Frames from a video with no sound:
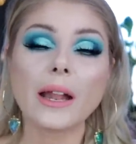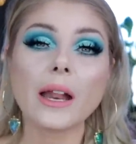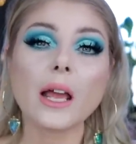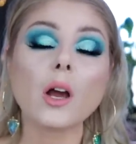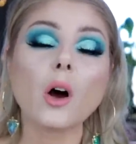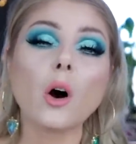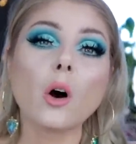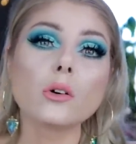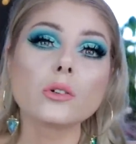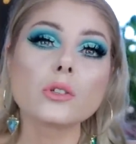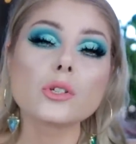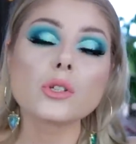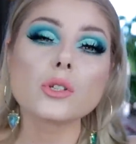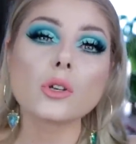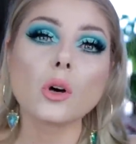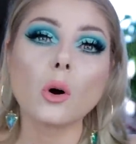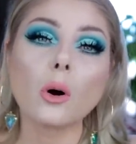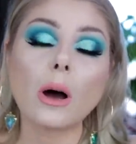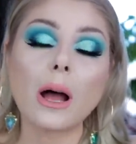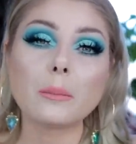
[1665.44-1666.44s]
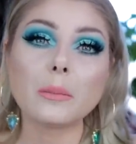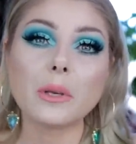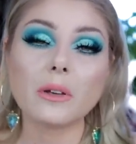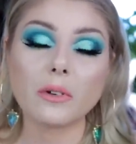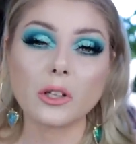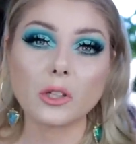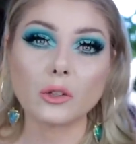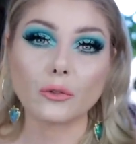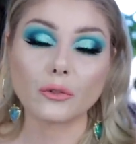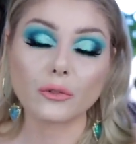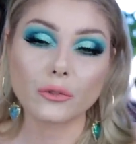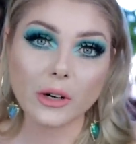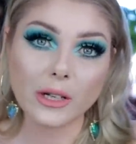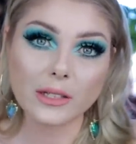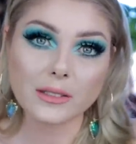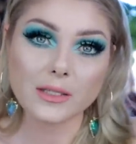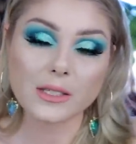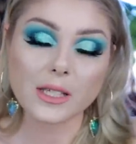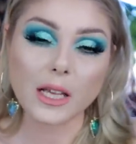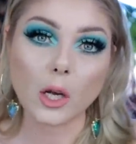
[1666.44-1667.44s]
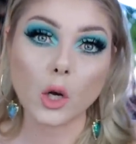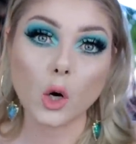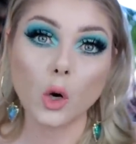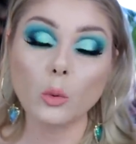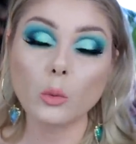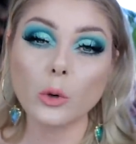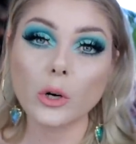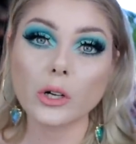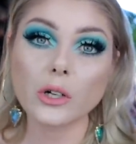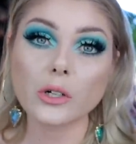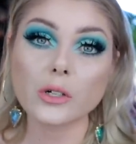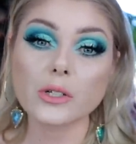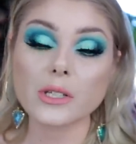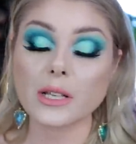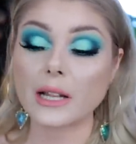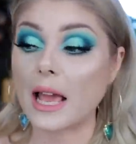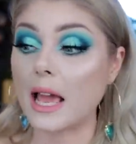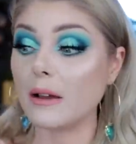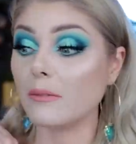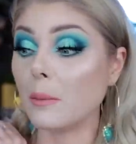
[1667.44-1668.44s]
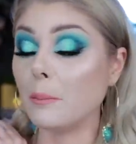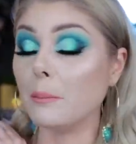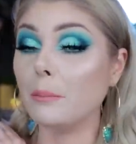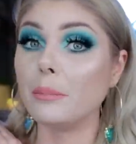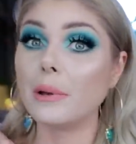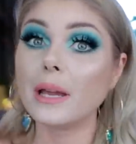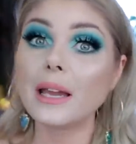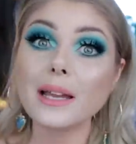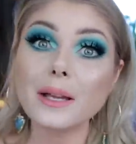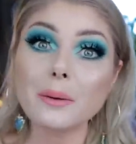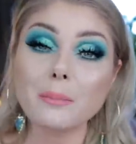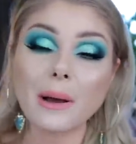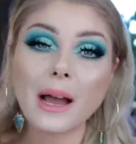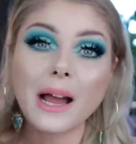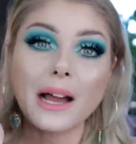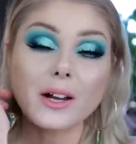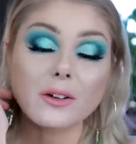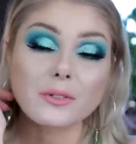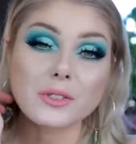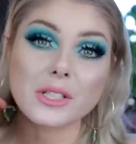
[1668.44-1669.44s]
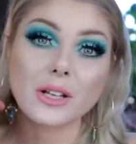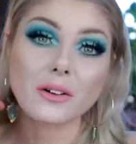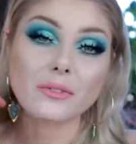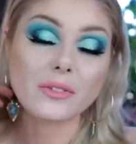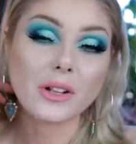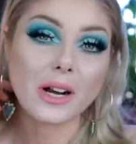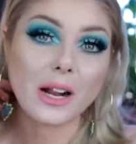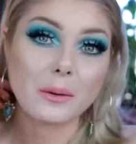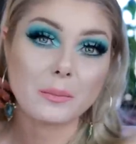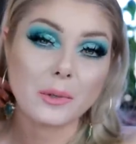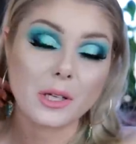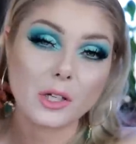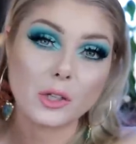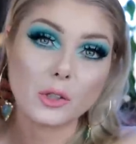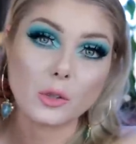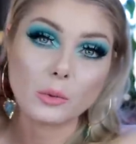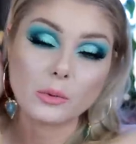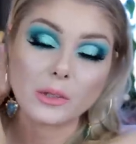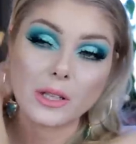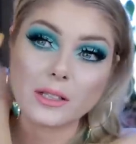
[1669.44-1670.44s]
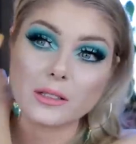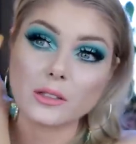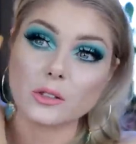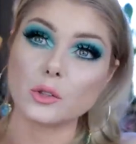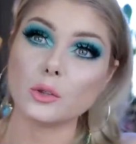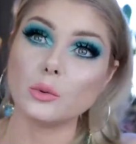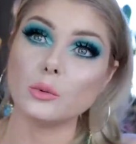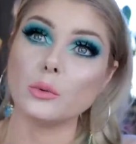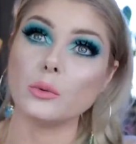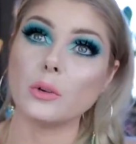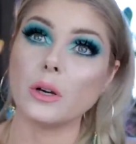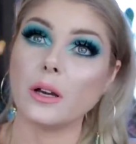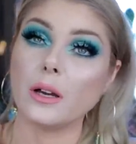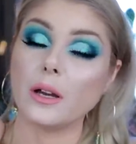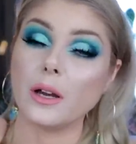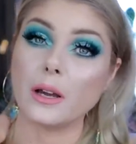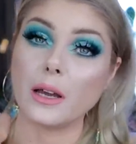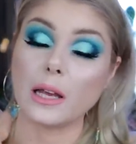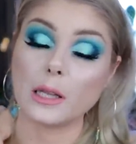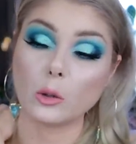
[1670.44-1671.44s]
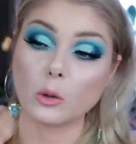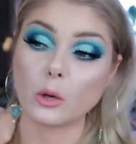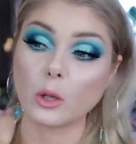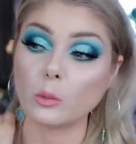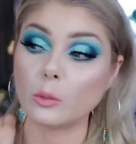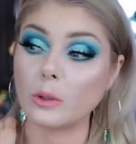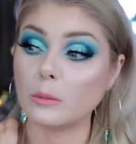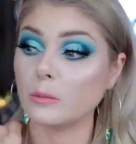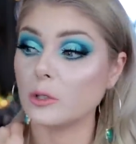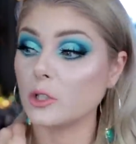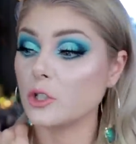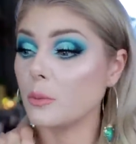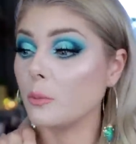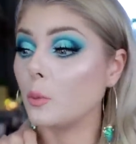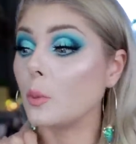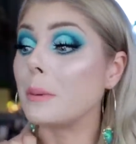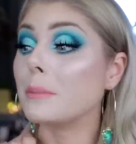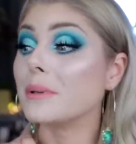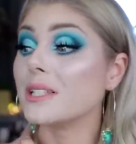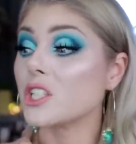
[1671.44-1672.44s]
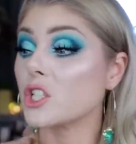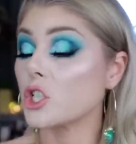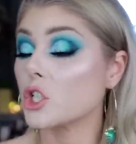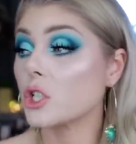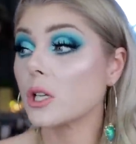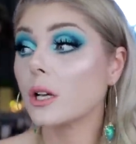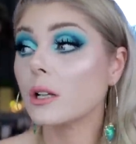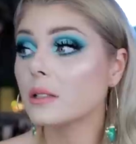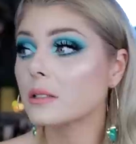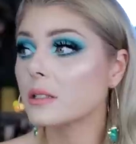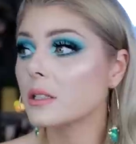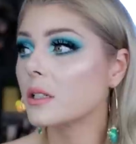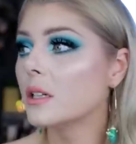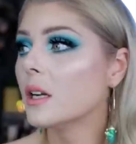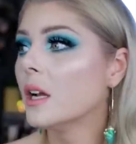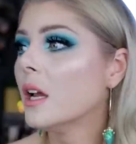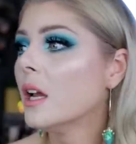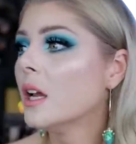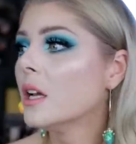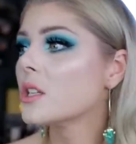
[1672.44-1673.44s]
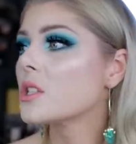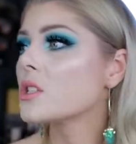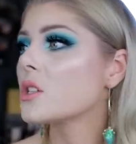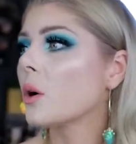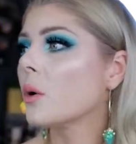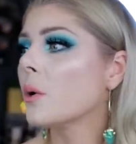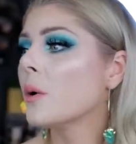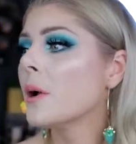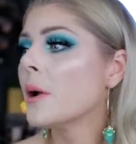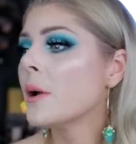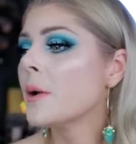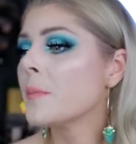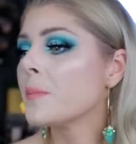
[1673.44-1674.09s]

And I also, I'm giving to friends and co-workers, and I have a big bag of stuff that I'm going to donate to uh, a local women, women's shelter. So